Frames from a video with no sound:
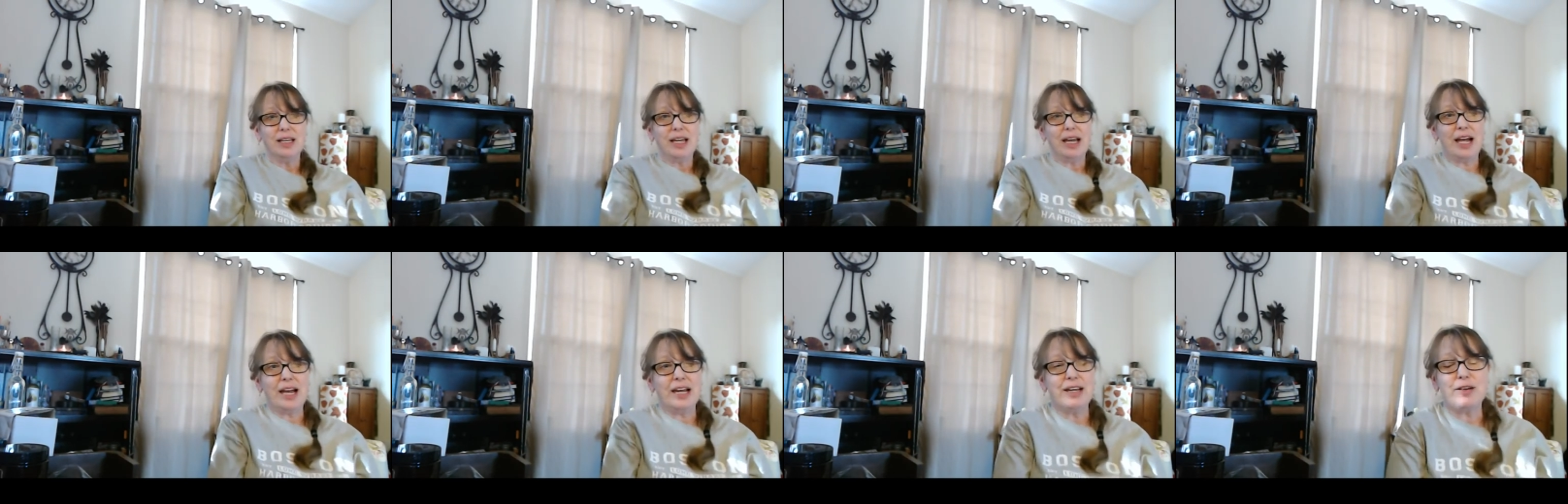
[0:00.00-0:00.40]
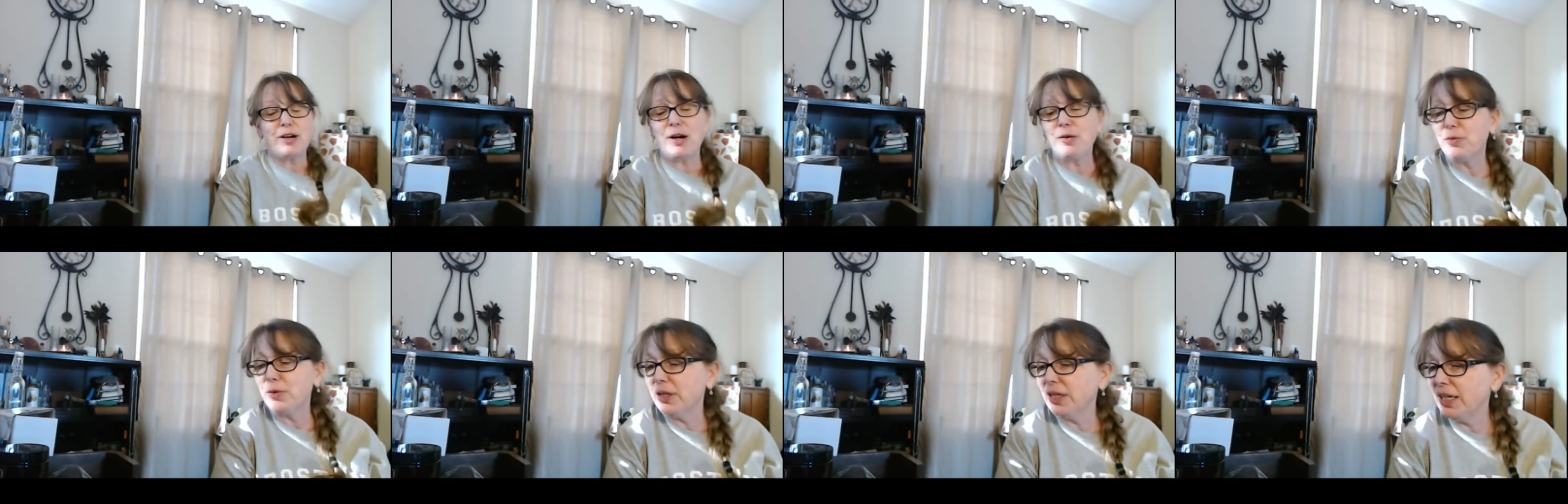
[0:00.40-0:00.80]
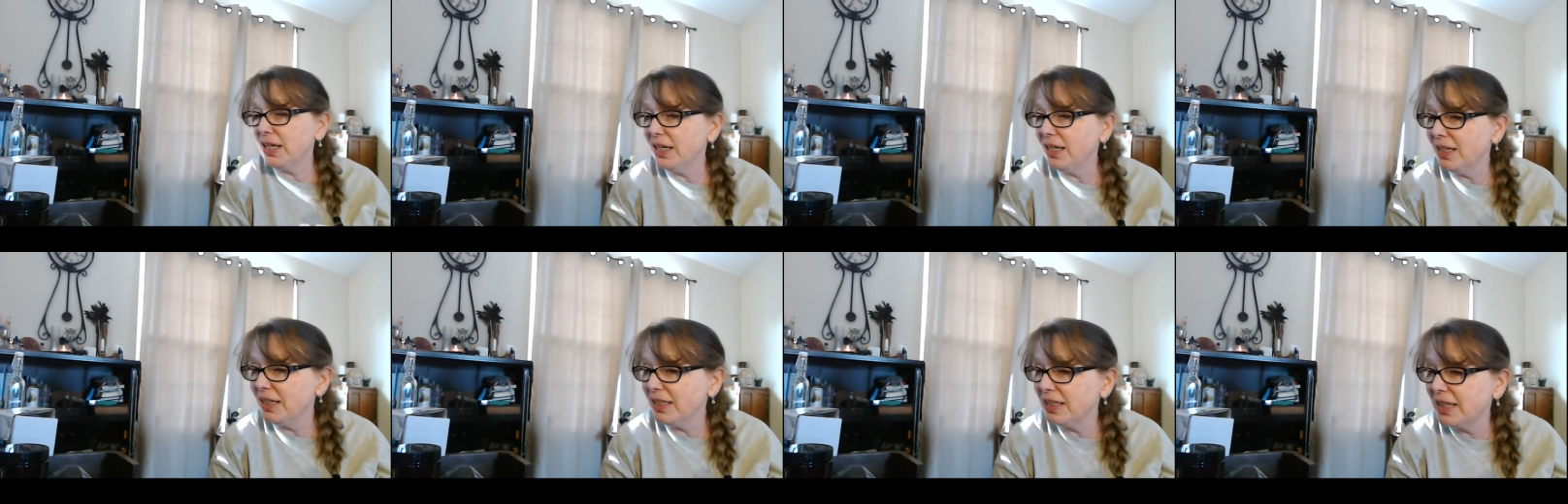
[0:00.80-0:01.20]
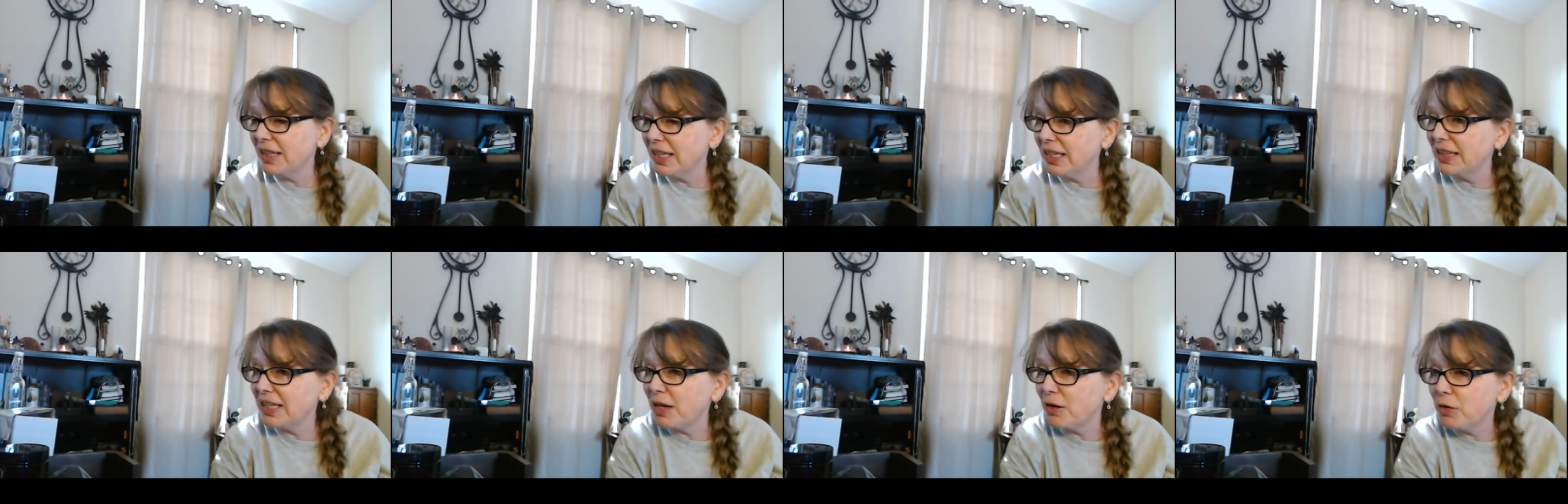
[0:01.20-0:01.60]
I, I really
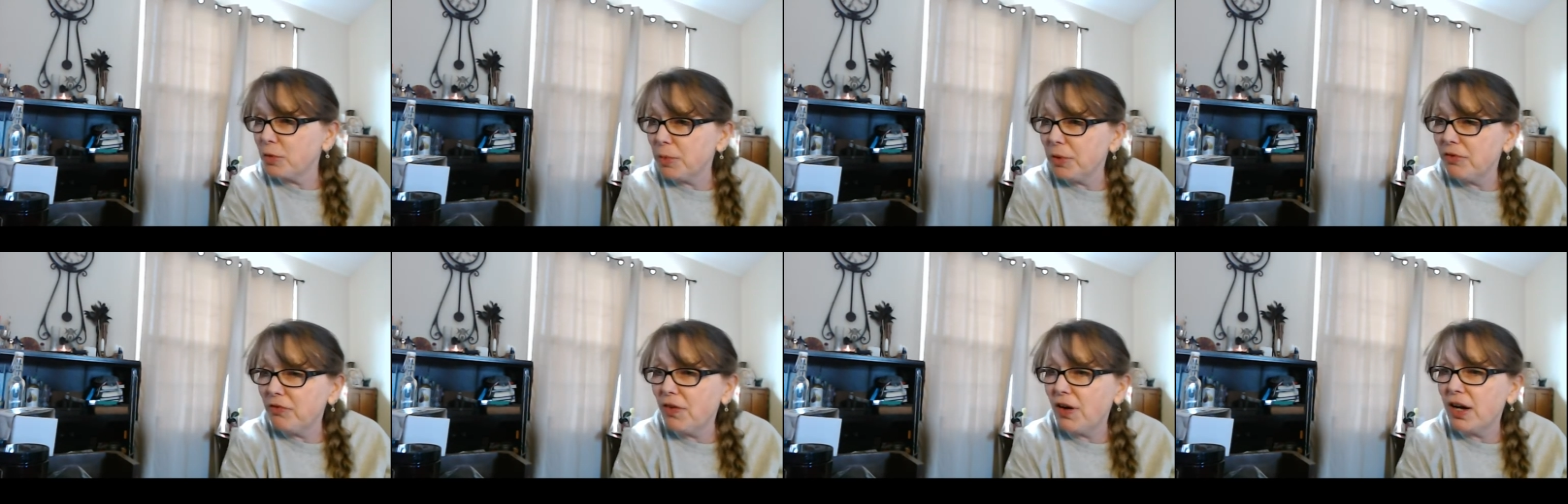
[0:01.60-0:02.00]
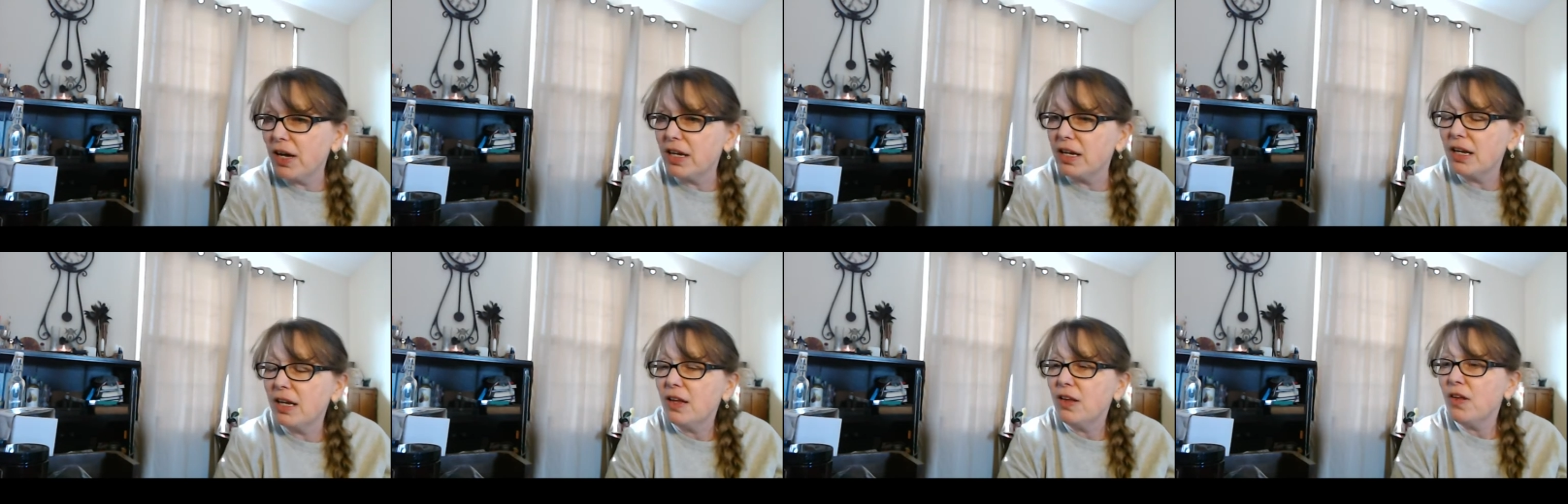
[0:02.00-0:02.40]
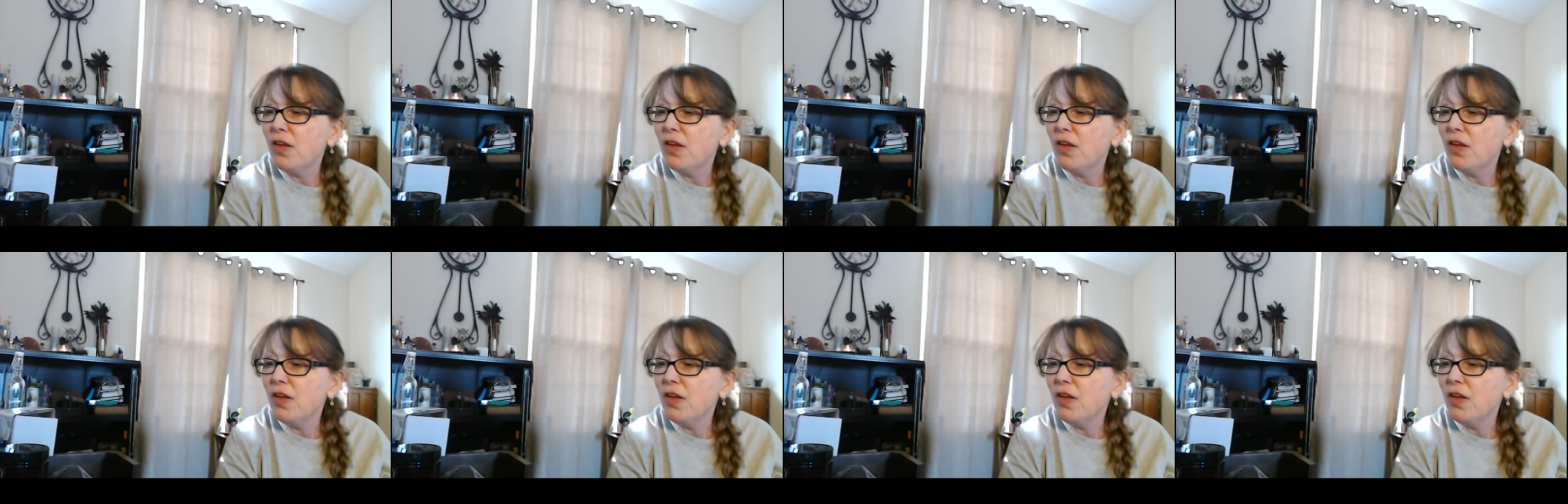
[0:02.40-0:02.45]
think that would be fun.